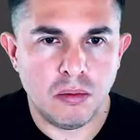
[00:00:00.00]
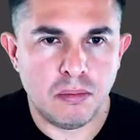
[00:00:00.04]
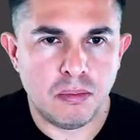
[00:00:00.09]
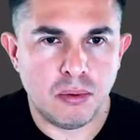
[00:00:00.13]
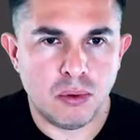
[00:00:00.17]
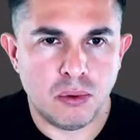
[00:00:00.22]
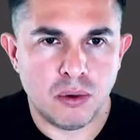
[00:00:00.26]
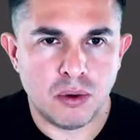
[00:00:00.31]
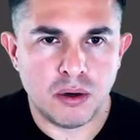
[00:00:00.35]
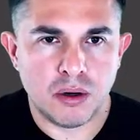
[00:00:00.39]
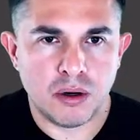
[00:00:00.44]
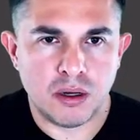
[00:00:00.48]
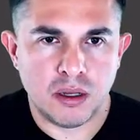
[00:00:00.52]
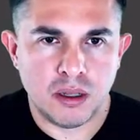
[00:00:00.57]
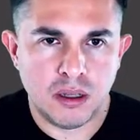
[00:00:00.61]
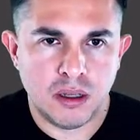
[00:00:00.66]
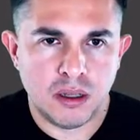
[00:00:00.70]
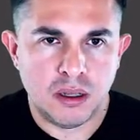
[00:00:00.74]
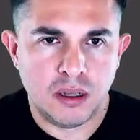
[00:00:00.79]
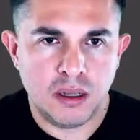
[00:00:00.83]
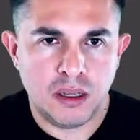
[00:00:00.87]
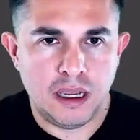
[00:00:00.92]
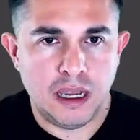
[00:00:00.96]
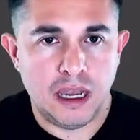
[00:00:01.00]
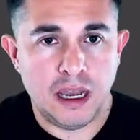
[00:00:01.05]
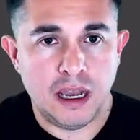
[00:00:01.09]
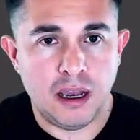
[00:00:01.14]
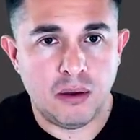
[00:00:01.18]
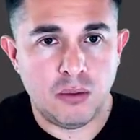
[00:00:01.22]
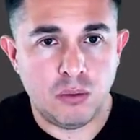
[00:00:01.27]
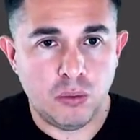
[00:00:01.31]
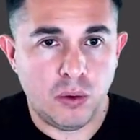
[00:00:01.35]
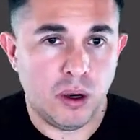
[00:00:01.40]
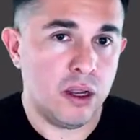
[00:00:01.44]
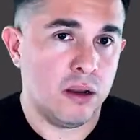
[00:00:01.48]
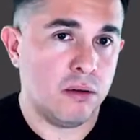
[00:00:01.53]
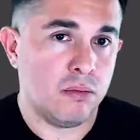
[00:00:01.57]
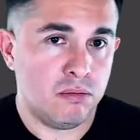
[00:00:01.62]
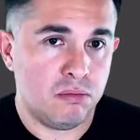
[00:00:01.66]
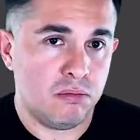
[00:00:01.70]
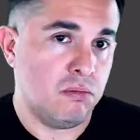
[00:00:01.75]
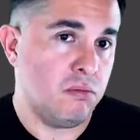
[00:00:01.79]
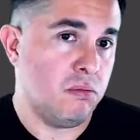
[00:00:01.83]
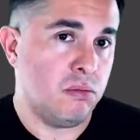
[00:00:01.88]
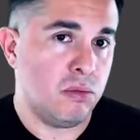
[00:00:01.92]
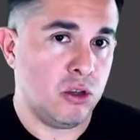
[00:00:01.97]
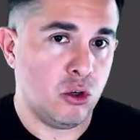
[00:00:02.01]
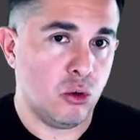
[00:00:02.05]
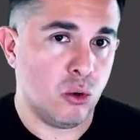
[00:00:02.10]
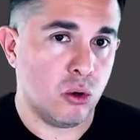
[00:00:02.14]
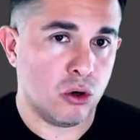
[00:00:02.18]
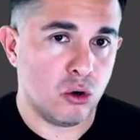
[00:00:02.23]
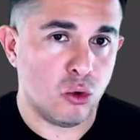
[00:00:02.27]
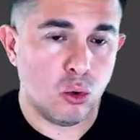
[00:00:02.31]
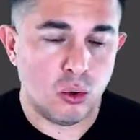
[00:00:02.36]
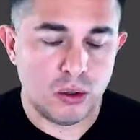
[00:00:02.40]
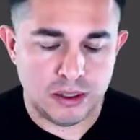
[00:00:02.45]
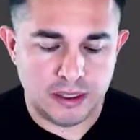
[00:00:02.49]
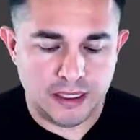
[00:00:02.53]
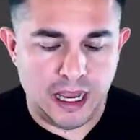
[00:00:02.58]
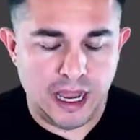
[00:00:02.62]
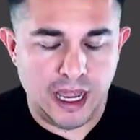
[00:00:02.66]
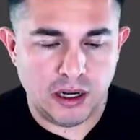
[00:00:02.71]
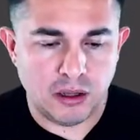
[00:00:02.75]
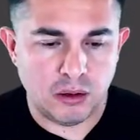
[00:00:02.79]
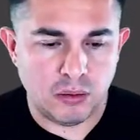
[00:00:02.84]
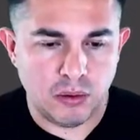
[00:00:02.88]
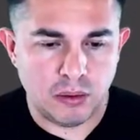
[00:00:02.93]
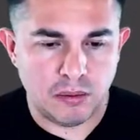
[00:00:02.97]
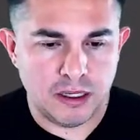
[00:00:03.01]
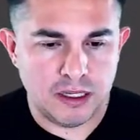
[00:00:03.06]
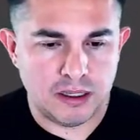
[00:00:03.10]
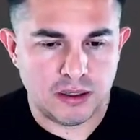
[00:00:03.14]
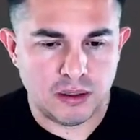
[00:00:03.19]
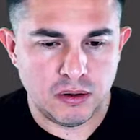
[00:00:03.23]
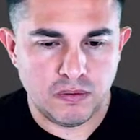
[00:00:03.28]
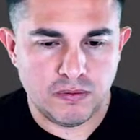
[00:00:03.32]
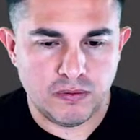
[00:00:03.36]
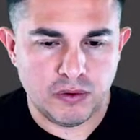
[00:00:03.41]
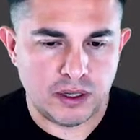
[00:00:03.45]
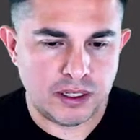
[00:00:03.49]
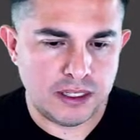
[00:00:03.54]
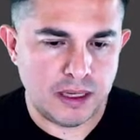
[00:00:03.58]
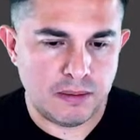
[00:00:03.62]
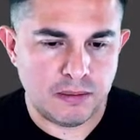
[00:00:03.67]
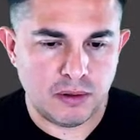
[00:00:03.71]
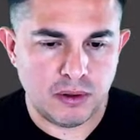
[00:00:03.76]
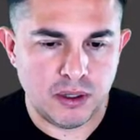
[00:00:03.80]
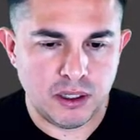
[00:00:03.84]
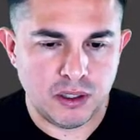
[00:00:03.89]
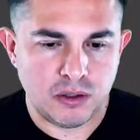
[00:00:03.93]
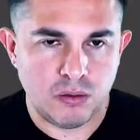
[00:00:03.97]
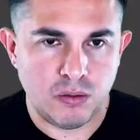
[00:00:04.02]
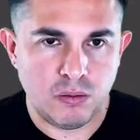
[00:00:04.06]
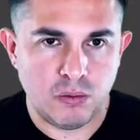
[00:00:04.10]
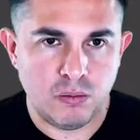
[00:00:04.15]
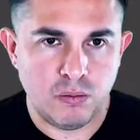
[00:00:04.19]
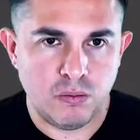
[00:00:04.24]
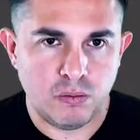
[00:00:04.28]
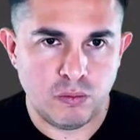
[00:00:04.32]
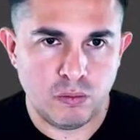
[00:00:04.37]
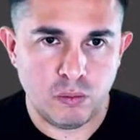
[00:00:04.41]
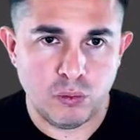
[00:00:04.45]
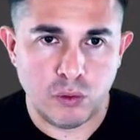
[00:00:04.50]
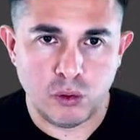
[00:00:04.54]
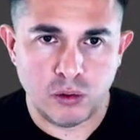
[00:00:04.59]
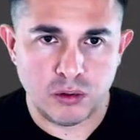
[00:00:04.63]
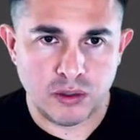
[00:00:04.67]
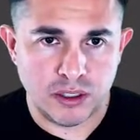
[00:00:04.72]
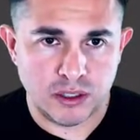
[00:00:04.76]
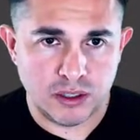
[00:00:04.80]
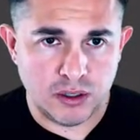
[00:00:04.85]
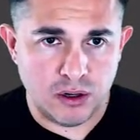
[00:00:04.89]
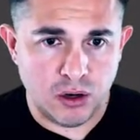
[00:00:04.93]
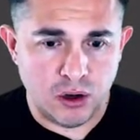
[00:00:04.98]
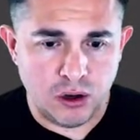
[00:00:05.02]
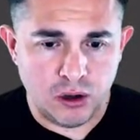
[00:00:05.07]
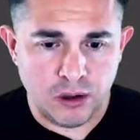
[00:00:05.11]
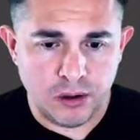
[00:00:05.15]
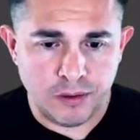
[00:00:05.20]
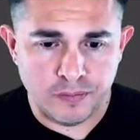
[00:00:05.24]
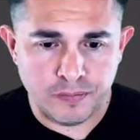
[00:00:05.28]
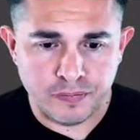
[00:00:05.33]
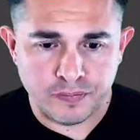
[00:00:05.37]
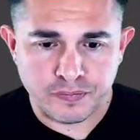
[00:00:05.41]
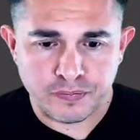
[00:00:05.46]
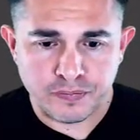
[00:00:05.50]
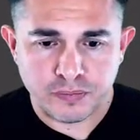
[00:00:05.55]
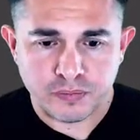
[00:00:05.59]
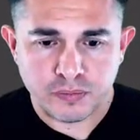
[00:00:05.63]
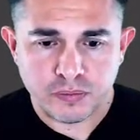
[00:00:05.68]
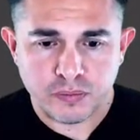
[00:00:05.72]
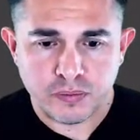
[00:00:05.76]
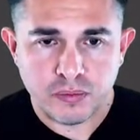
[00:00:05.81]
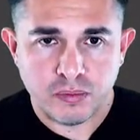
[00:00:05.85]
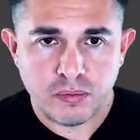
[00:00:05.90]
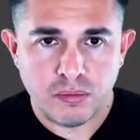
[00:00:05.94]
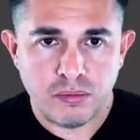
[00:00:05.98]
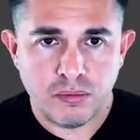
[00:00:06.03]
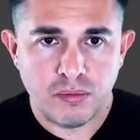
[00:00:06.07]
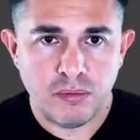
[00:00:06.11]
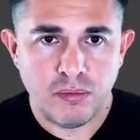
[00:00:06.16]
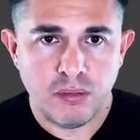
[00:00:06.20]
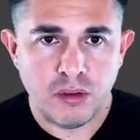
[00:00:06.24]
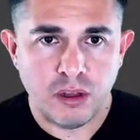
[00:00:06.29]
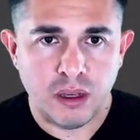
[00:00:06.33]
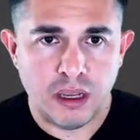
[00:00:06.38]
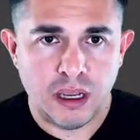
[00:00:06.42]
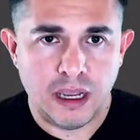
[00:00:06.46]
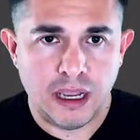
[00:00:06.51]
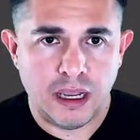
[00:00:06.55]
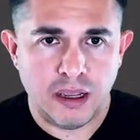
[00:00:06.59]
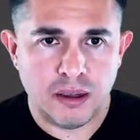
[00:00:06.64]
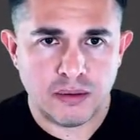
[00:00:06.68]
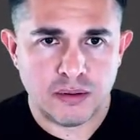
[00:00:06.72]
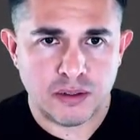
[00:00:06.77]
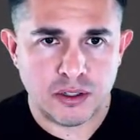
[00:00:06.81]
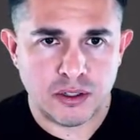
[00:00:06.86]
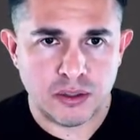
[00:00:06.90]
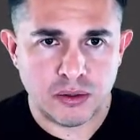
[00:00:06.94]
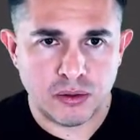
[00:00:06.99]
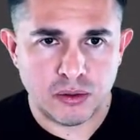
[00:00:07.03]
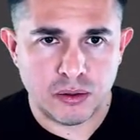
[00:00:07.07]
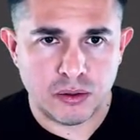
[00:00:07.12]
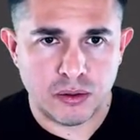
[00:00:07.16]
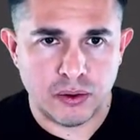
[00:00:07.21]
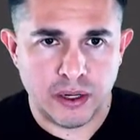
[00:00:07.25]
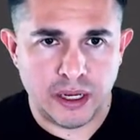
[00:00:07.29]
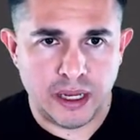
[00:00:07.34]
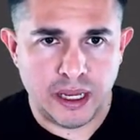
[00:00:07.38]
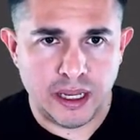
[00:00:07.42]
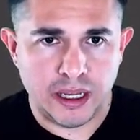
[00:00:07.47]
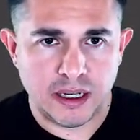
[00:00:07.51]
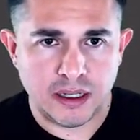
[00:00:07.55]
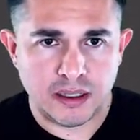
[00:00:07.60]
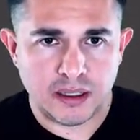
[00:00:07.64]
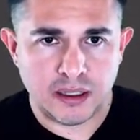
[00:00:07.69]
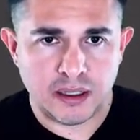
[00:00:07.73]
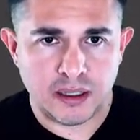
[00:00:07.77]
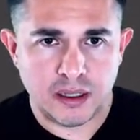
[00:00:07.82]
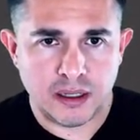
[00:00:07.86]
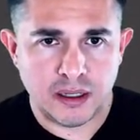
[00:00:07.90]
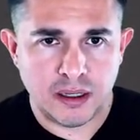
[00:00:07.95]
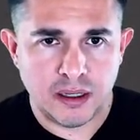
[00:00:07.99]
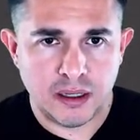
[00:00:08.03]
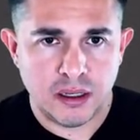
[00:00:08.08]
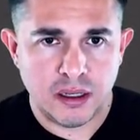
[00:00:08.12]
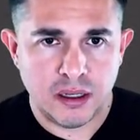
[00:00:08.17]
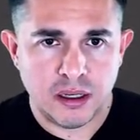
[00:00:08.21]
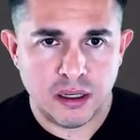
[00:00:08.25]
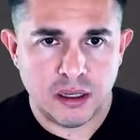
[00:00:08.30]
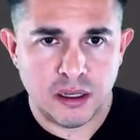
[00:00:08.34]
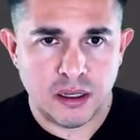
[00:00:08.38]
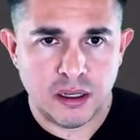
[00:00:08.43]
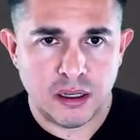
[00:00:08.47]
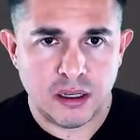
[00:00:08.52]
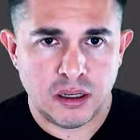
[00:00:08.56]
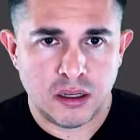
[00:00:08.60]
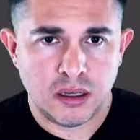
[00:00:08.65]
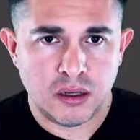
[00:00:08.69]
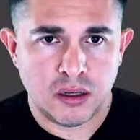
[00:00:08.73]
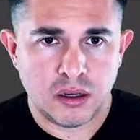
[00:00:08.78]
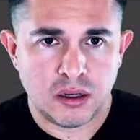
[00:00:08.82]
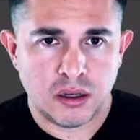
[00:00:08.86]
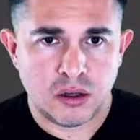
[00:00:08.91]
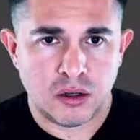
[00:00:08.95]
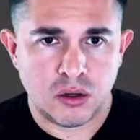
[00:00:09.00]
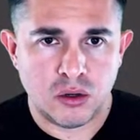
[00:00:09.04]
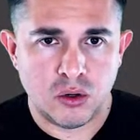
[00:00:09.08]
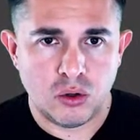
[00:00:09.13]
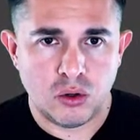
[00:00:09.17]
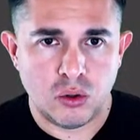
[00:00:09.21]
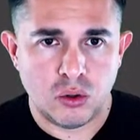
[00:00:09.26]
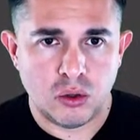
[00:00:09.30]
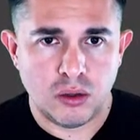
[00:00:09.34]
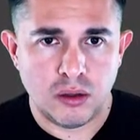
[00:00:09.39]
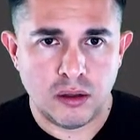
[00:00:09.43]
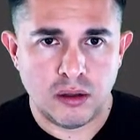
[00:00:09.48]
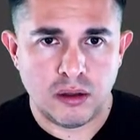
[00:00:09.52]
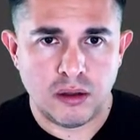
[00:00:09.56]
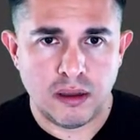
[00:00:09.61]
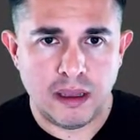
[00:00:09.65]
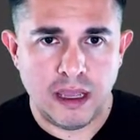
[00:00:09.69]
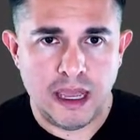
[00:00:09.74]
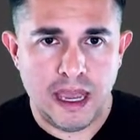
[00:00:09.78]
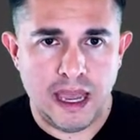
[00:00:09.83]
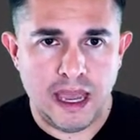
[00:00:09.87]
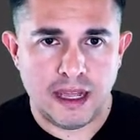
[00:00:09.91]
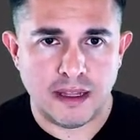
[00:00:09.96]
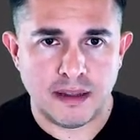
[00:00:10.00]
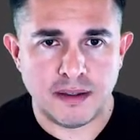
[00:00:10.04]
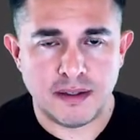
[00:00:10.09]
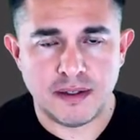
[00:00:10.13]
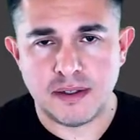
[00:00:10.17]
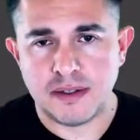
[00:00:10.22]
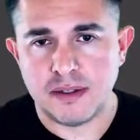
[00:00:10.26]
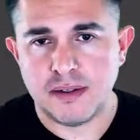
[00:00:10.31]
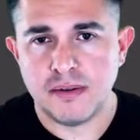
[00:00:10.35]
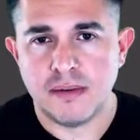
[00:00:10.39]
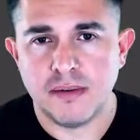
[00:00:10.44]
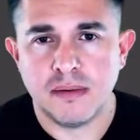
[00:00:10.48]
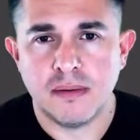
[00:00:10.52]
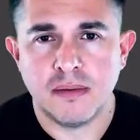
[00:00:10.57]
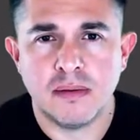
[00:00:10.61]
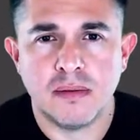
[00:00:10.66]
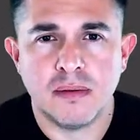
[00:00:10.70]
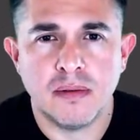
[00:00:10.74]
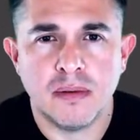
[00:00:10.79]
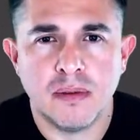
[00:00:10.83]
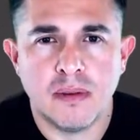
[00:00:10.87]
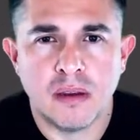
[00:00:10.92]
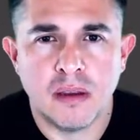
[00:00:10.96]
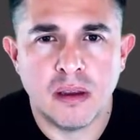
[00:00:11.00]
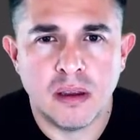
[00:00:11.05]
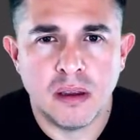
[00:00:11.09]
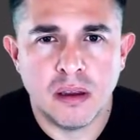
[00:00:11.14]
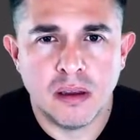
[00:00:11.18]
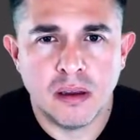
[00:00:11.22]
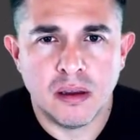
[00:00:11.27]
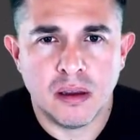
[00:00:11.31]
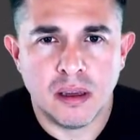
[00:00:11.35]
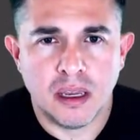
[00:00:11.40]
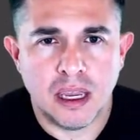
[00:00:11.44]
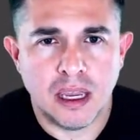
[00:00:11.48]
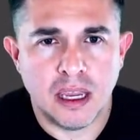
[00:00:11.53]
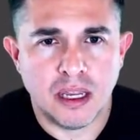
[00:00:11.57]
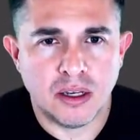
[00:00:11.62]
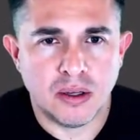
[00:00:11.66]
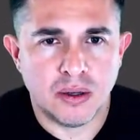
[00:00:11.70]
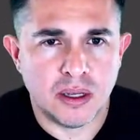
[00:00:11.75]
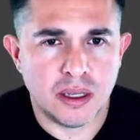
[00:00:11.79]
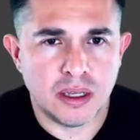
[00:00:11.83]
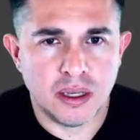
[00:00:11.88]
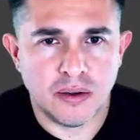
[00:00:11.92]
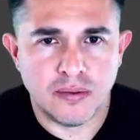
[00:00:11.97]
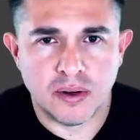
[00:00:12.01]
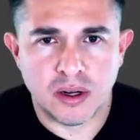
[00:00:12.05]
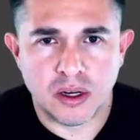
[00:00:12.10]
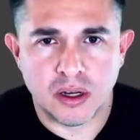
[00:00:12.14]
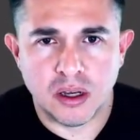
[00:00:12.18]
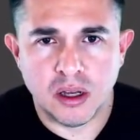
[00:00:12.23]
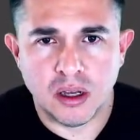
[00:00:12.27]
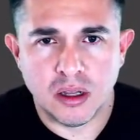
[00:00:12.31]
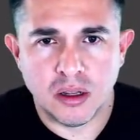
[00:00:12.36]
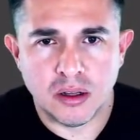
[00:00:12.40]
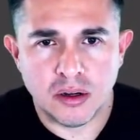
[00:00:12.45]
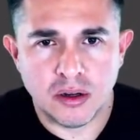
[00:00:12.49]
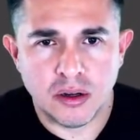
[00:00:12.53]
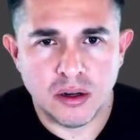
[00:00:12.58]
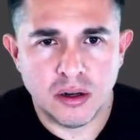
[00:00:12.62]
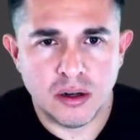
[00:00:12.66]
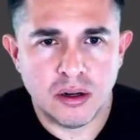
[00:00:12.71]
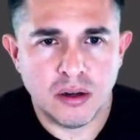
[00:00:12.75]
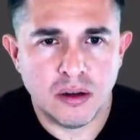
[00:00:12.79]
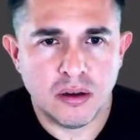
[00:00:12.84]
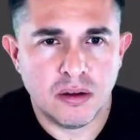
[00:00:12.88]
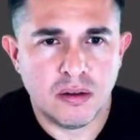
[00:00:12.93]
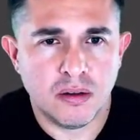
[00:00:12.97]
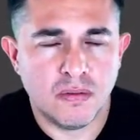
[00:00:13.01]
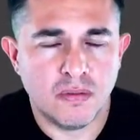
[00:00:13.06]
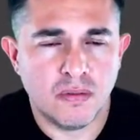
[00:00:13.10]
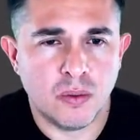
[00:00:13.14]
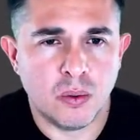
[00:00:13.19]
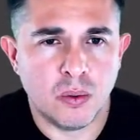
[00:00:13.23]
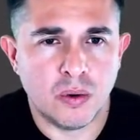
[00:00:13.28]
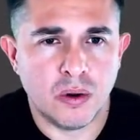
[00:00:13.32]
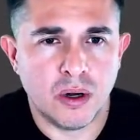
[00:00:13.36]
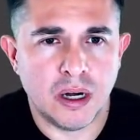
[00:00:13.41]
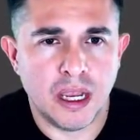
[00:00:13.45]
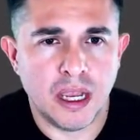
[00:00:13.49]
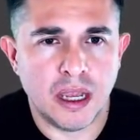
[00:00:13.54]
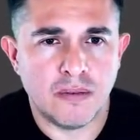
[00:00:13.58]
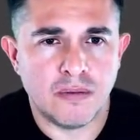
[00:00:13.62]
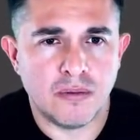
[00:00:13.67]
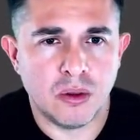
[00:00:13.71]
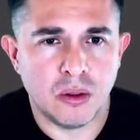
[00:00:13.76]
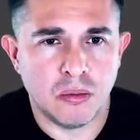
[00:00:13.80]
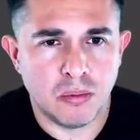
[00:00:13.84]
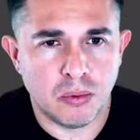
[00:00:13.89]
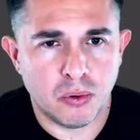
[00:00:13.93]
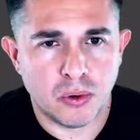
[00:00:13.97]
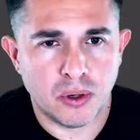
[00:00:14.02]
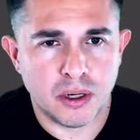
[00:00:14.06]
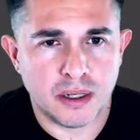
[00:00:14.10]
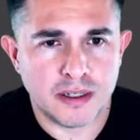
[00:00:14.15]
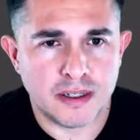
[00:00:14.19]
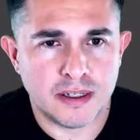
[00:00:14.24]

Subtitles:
the board what your course title will be. So for example, this one we'll just call How to Create Google Ads. And you can give it a color for the board